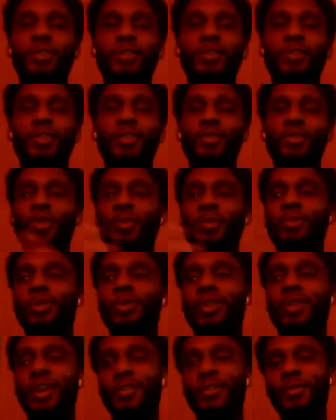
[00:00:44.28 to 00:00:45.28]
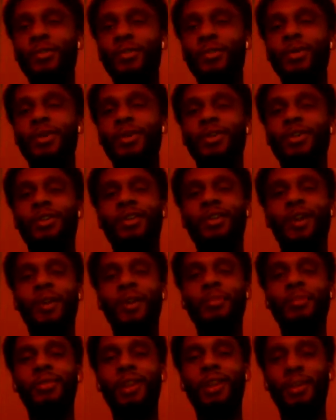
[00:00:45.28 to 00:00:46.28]
is streaming everywhere on all
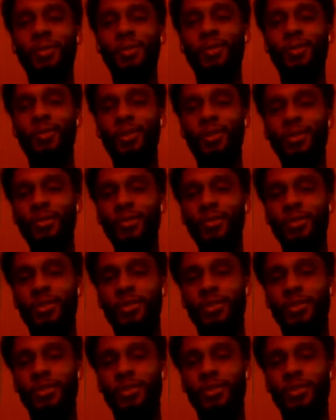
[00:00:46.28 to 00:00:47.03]
platforms.